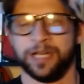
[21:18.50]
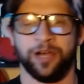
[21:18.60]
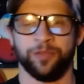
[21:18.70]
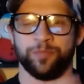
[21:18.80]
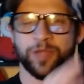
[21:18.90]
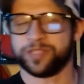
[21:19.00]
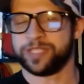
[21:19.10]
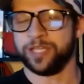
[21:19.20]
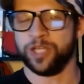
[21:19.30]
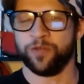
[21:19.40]
I'll
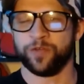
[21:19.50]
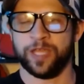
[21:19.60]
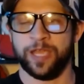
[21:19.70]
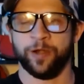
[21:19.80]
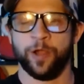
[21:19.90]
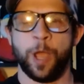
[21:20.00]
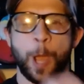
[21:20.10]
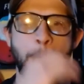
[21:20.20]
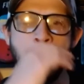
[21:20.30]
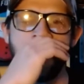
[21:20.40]
send you over there.
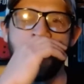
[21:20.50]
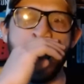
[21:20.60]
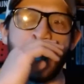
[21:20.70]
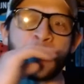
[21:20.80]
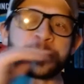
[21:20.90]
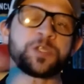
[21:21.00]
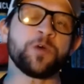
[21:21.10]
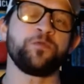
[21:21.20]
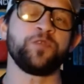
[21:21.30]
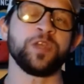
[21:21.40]
And I
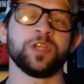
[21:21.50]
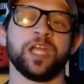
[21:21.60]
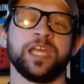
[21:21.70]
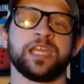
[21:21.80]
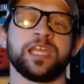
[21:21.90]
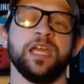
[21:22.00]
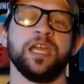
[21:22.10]
also feel like